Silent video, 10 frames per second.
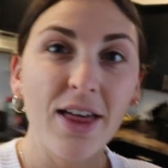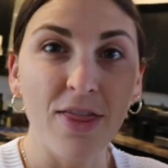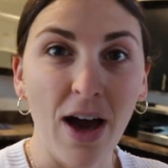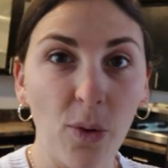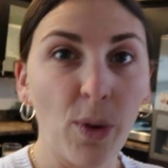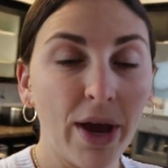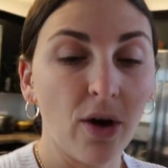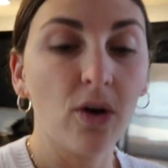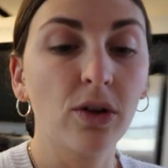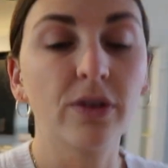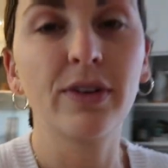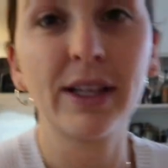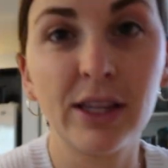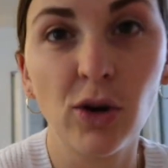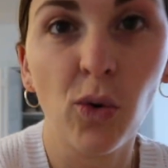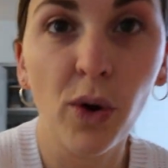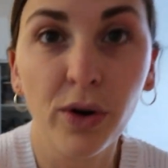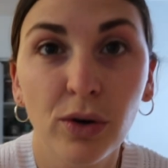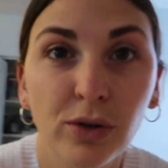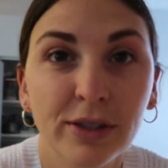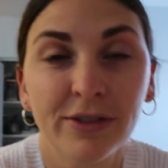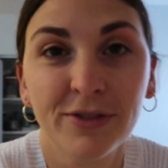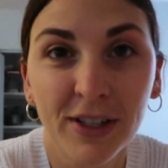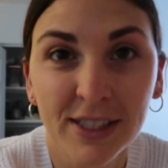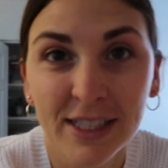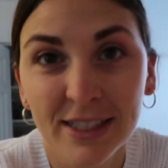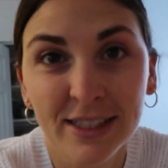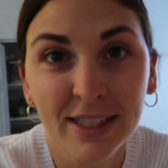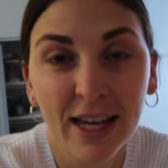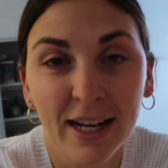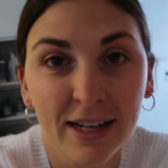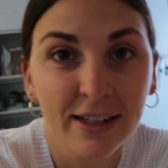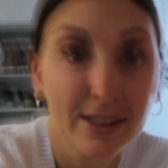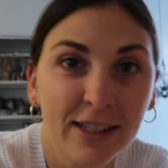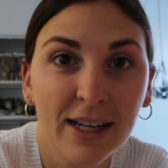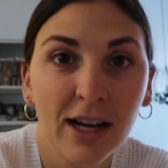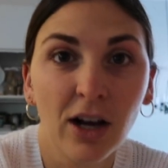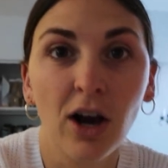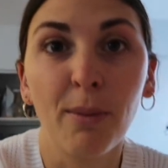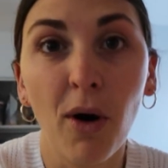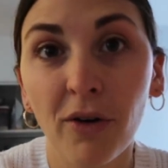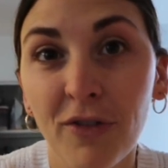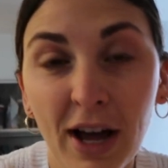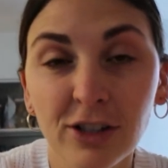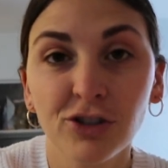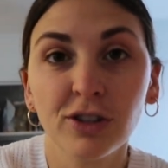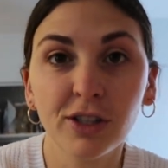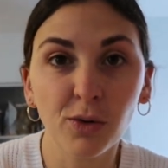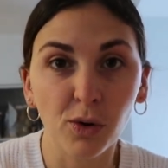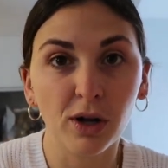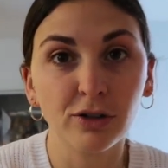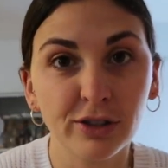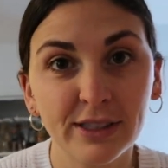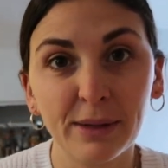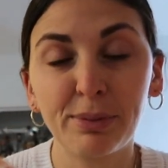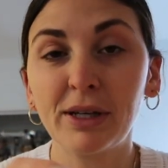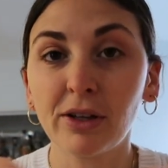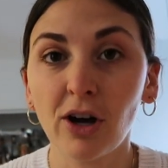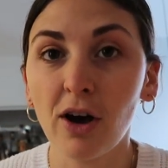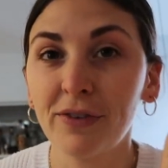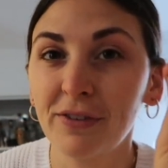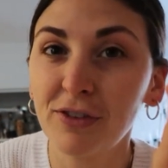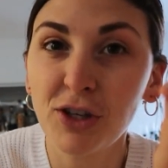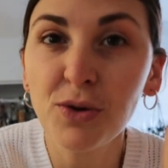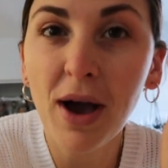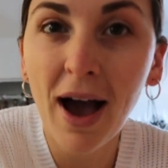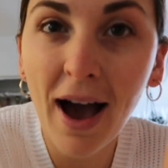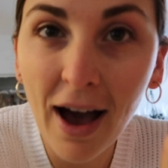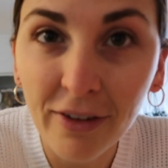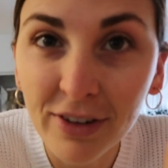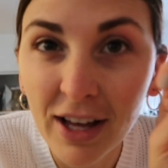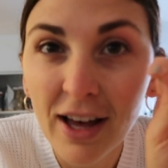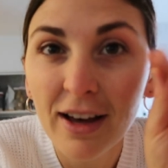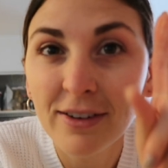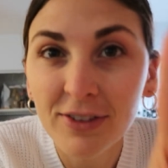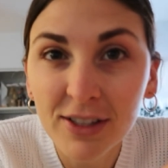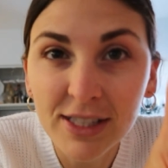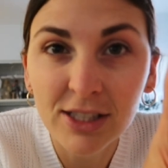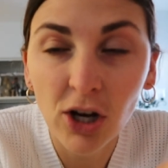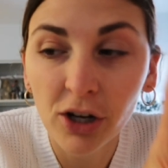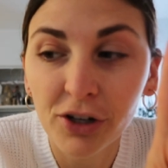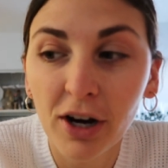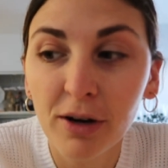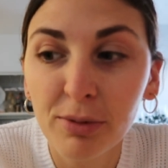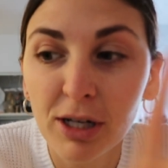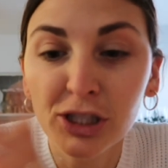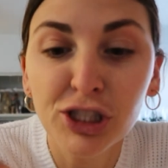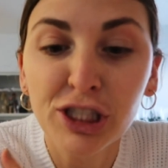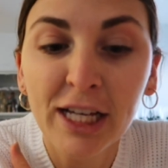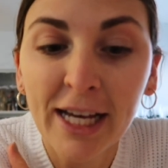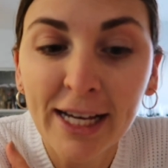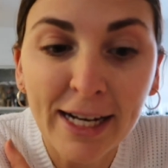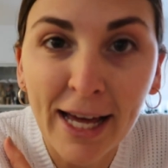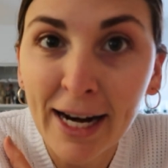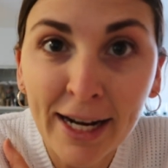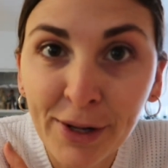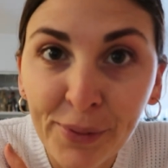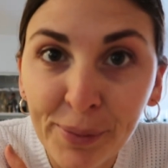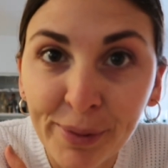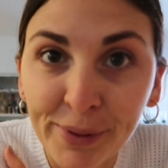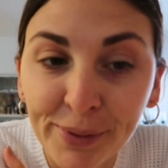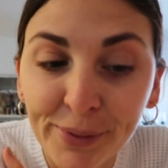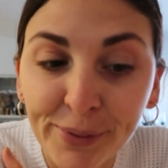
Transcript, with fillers: That way all of like the oils and fuzzies can come off naturally or I'll just like peel it off. If you have fuzzies on your hairbrush, that ain't normal.